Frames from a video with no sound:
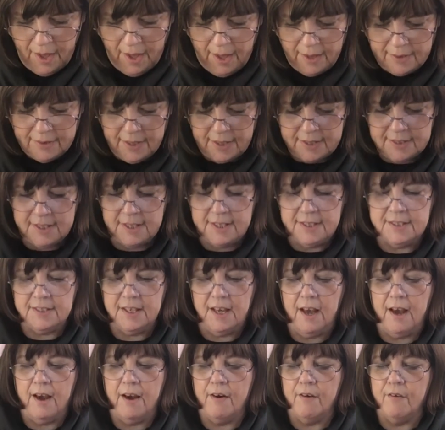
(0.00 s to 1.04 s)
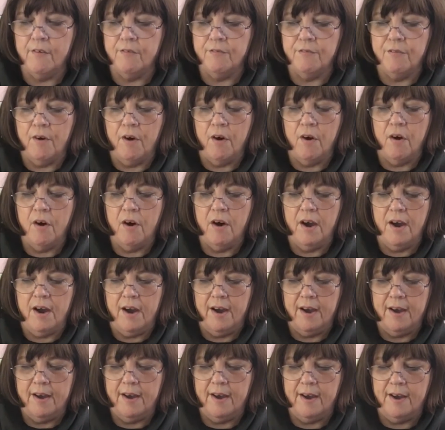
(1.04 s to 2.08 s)
And this is how far
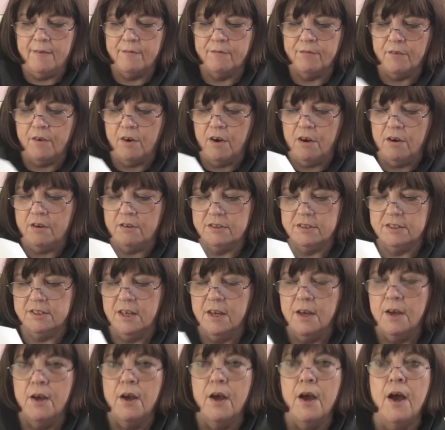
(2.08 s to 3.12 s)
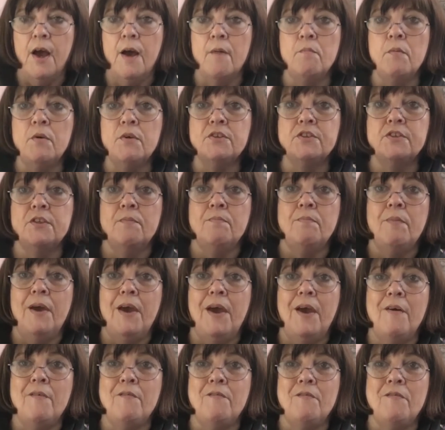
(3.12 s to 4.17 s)
I have got. I must
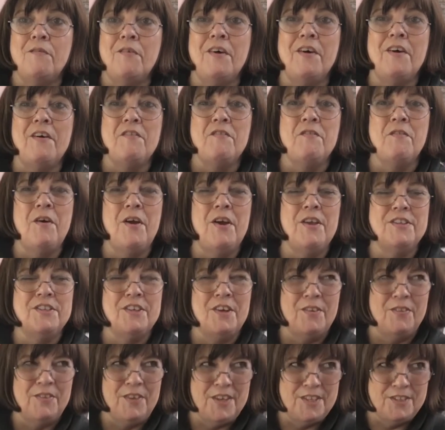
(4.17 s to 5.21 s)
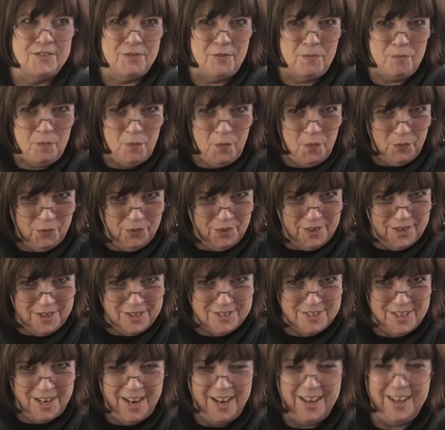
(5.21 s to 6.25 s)
admit I've worked on this for more than a
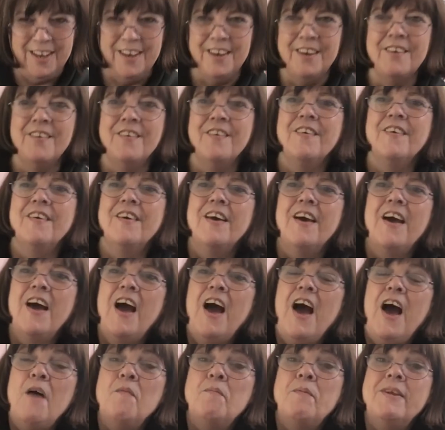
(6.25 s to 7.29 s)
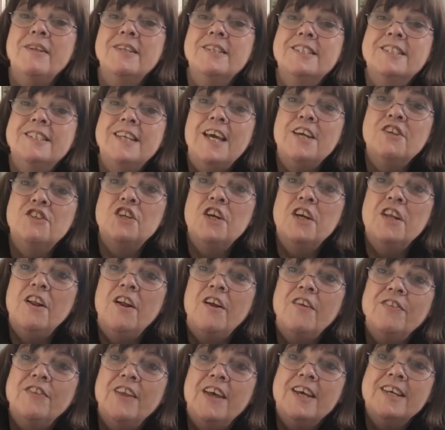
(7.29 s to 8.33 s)
day. I've been stitching
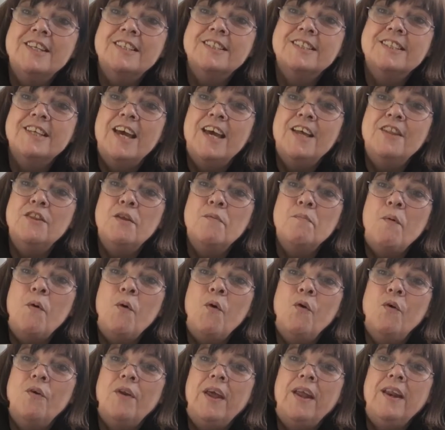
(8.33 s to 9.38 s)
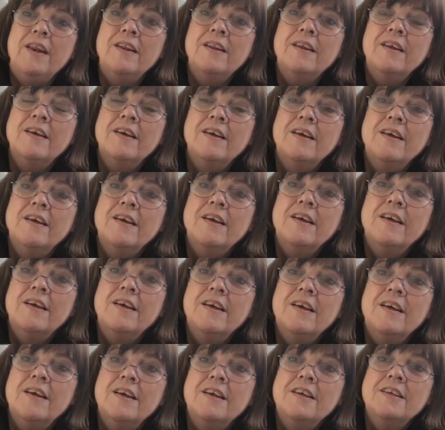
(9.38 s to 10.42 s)
on this in the morning.
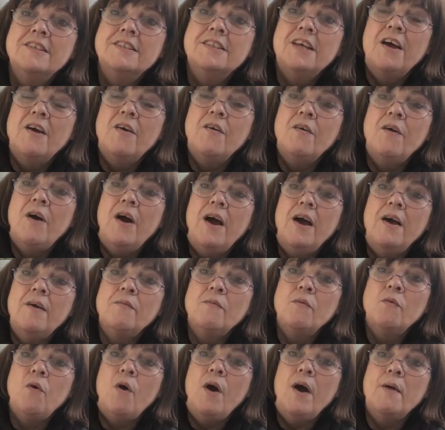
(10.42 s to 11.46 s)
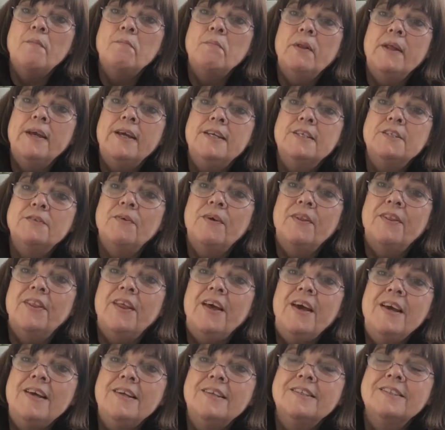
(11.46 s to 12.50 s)
So I'm quite pleased with
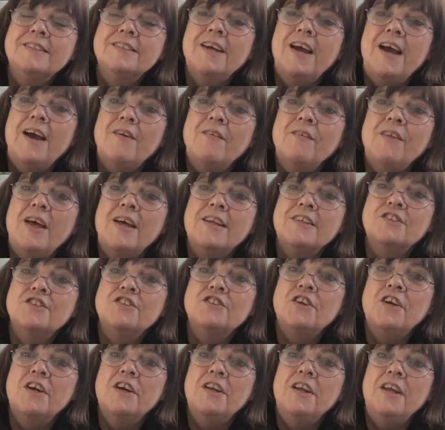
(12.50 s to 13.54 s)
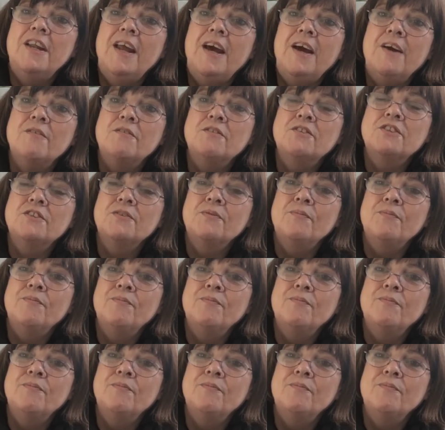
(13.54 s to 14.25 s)
that, how that's turning out.